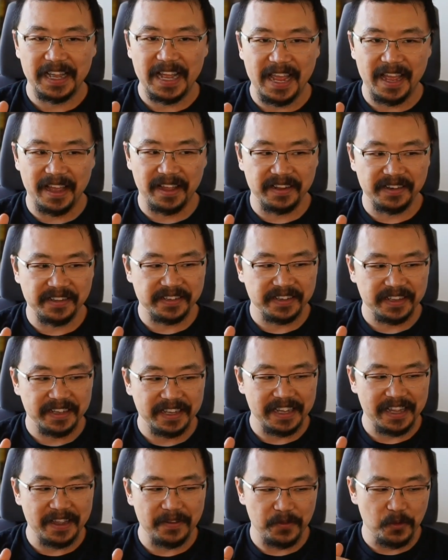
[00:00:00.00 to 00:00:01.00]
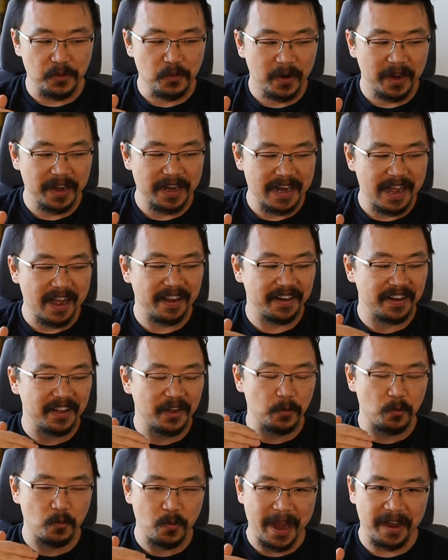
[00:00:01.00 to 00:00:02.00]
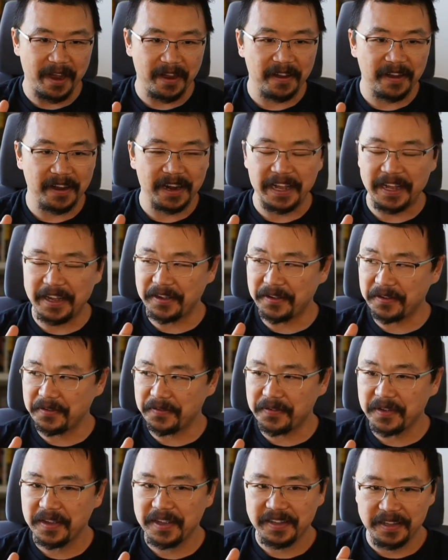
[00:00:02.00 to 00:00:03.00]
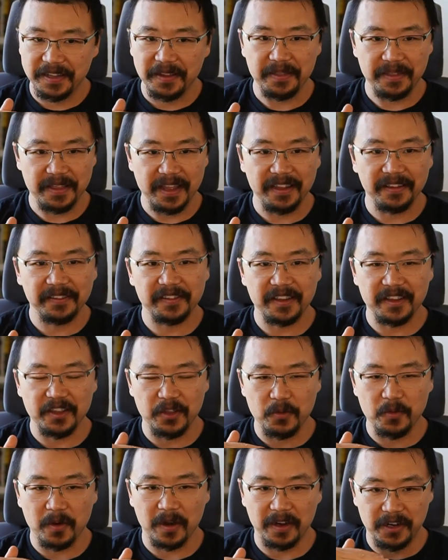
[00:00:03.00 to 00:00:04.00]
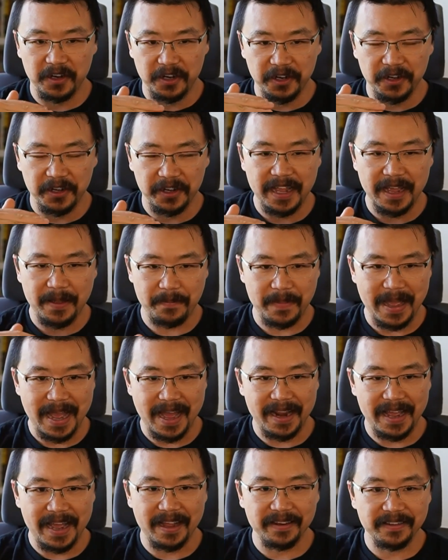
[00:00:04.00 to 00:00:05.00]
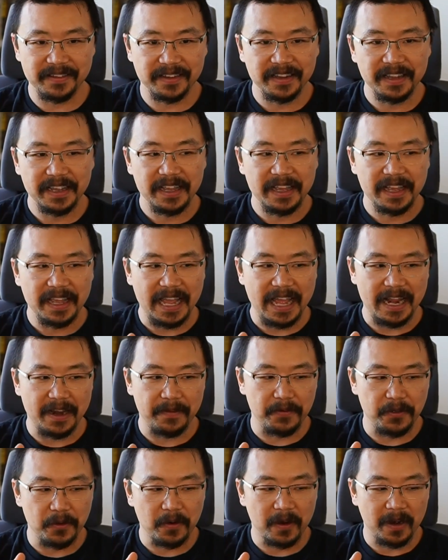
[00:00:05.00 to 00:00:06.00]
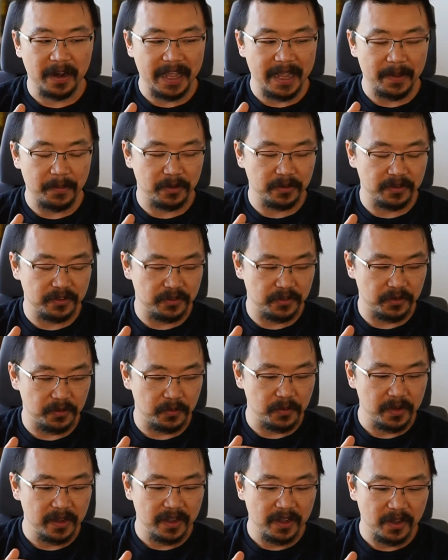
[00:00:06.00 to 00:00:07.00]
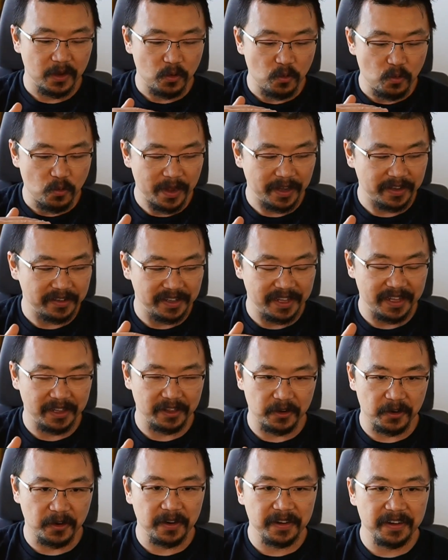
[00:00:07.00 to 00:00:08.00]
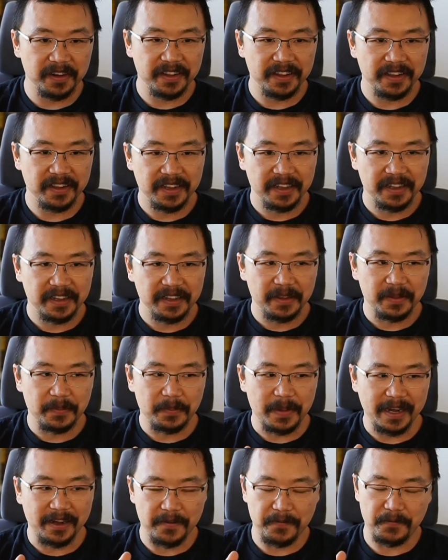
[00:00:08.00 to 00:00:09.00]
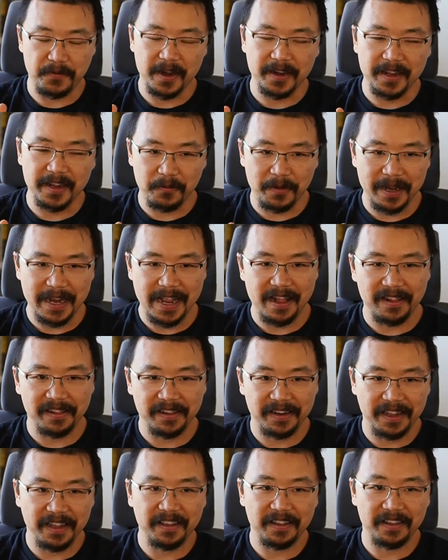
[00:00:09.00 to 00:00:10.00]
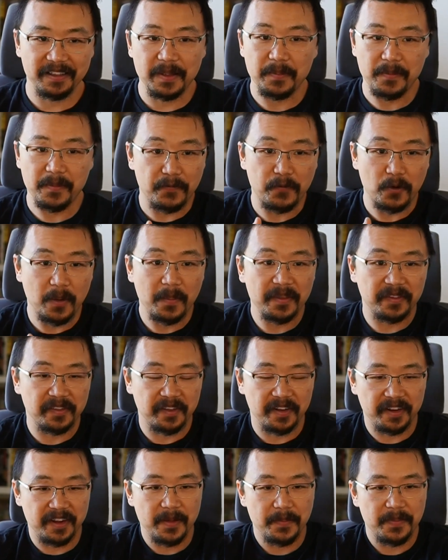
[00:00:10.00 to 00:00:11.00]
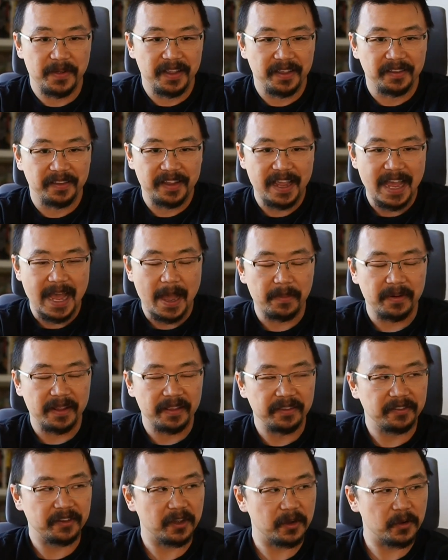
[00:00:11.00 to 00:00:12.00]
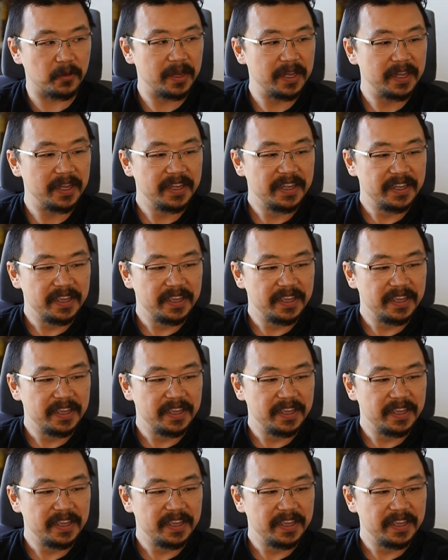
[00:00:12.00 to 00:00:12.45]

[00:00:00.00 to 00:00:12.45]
And if you are not aware of the things that you are good and bad at, and if you aren't able to quickly learn by confronting reality, the performance of the company is capped. And so